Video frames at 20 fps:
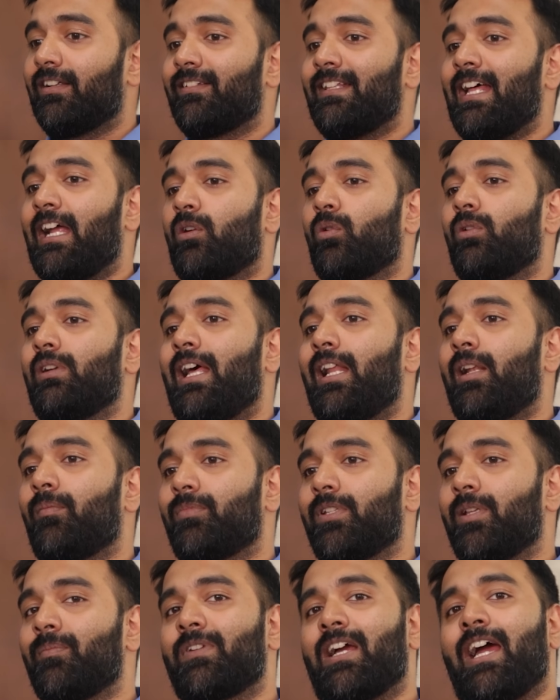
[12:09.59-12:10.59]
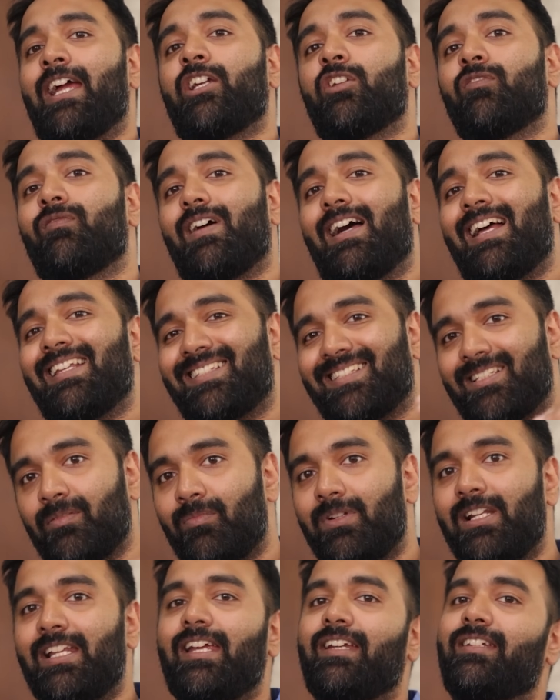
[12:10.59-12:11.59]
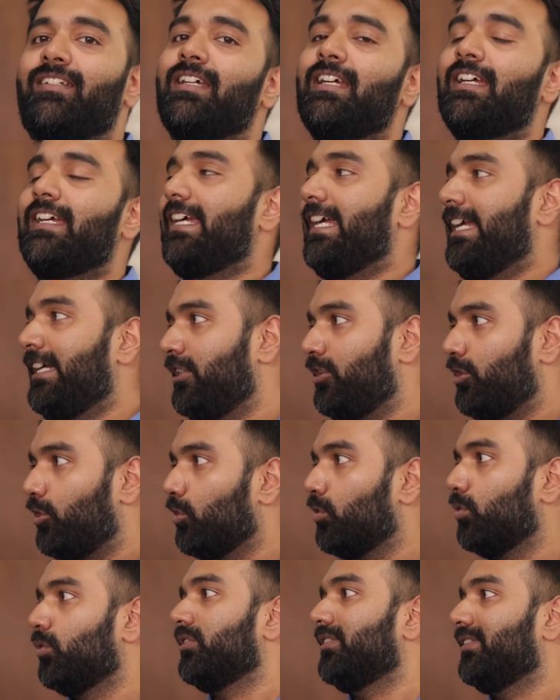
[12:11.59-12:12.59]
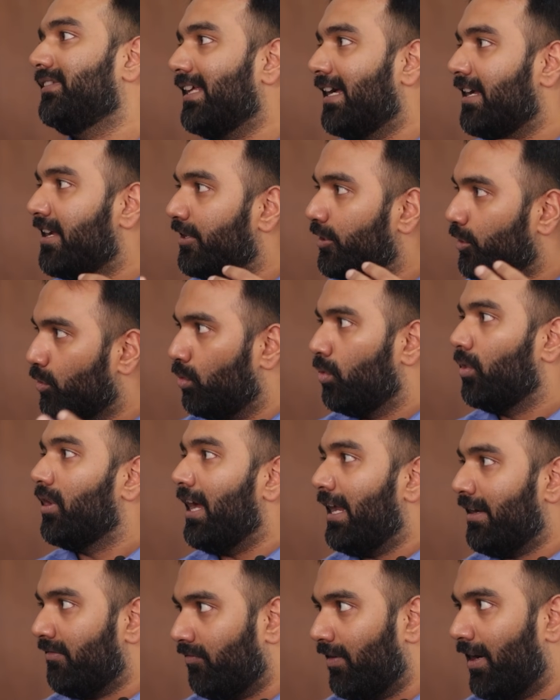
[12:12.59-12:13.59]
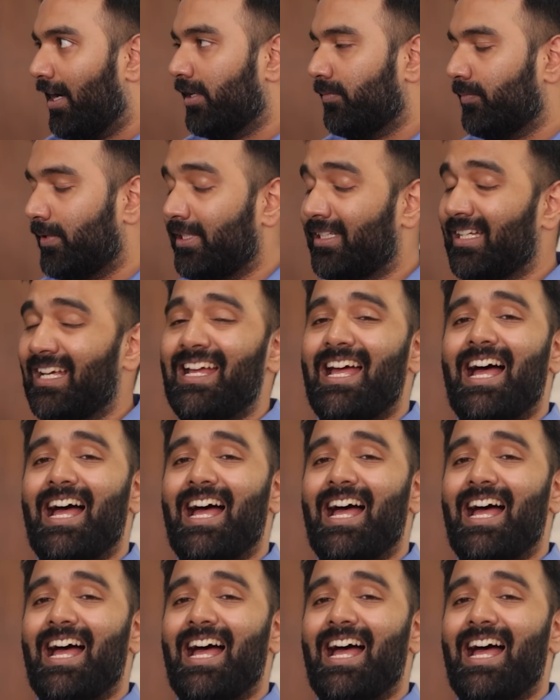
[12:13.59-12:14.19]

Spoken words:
that will help them kind of assimilate into their new environment.